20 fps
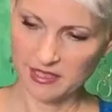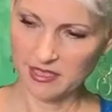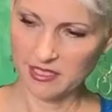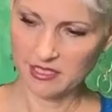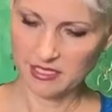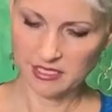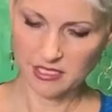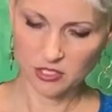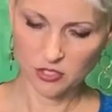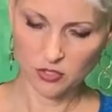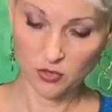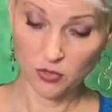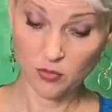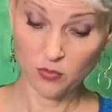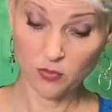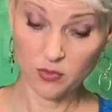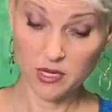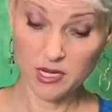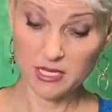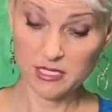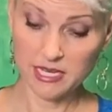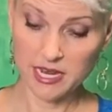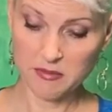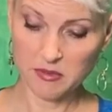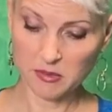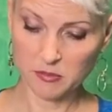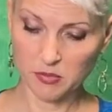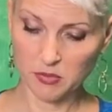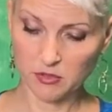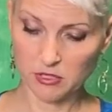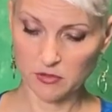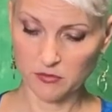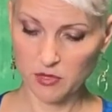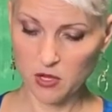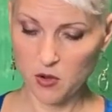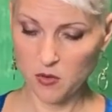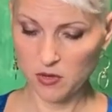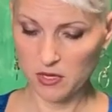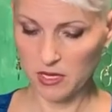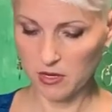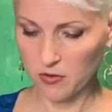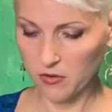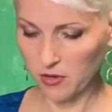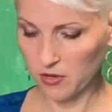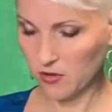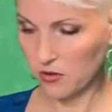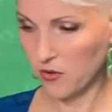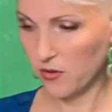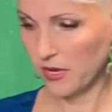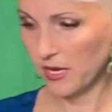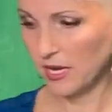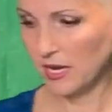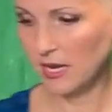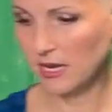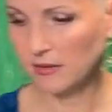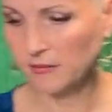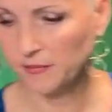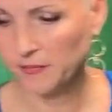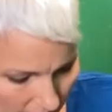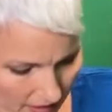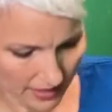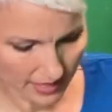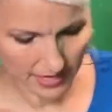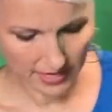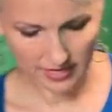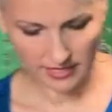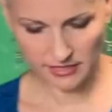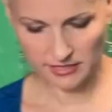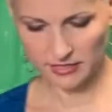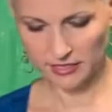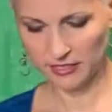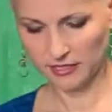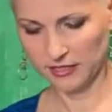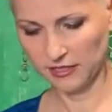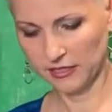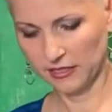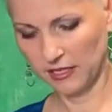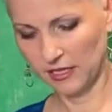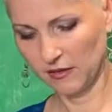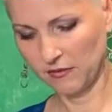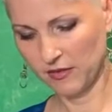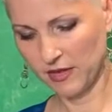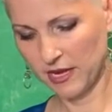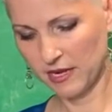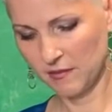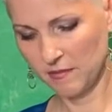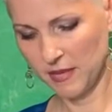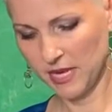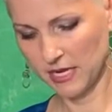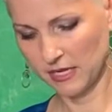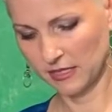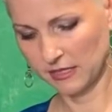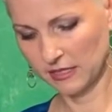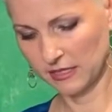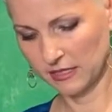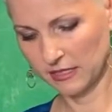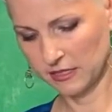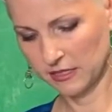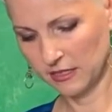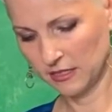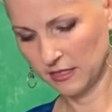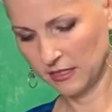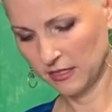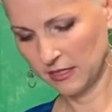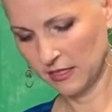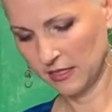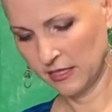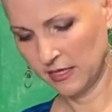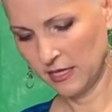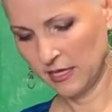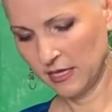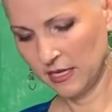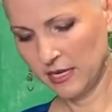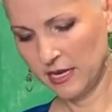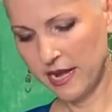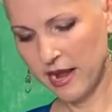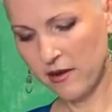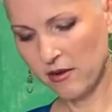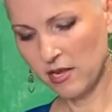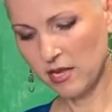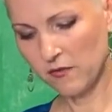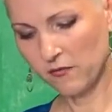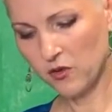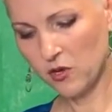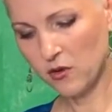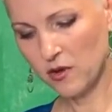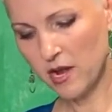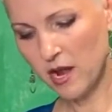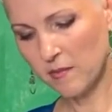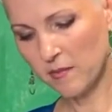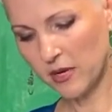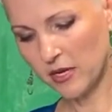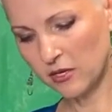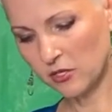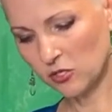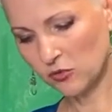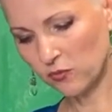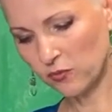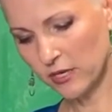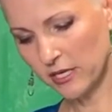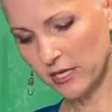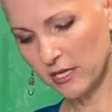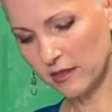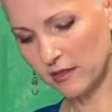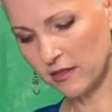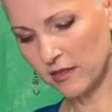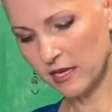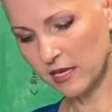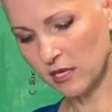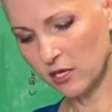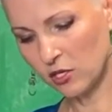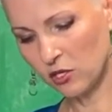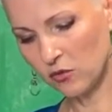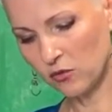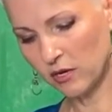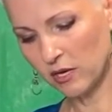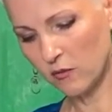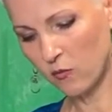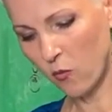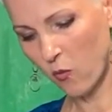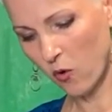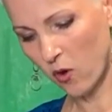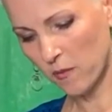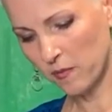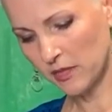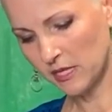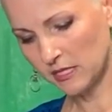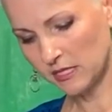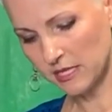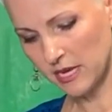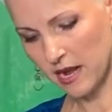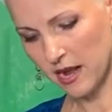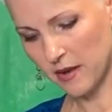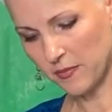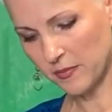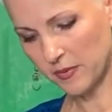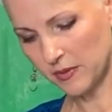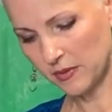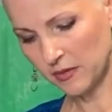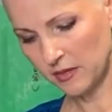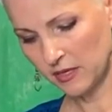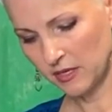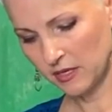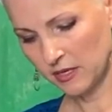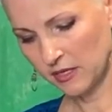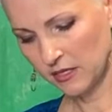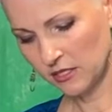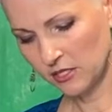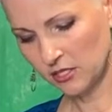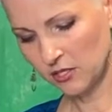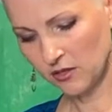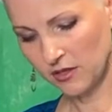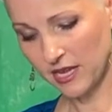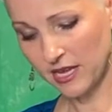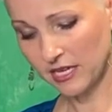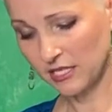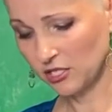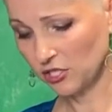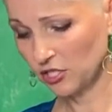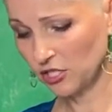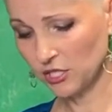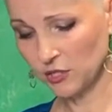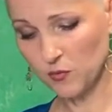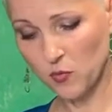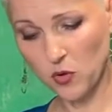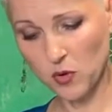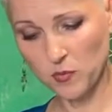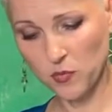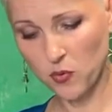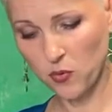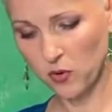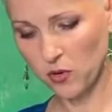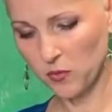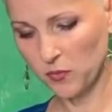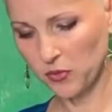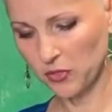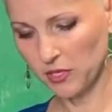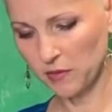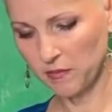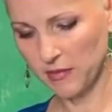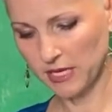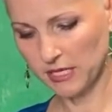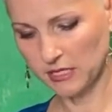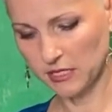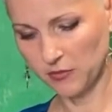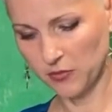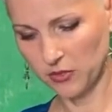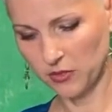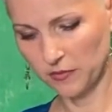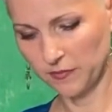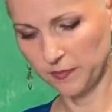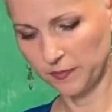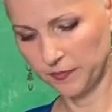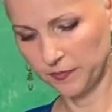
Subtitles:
This is 3 tablespoons of coconut oil going in, and give that a mix. Now, if your nut butter is really thick, you can warm this up so that it's just more pourable and mixable.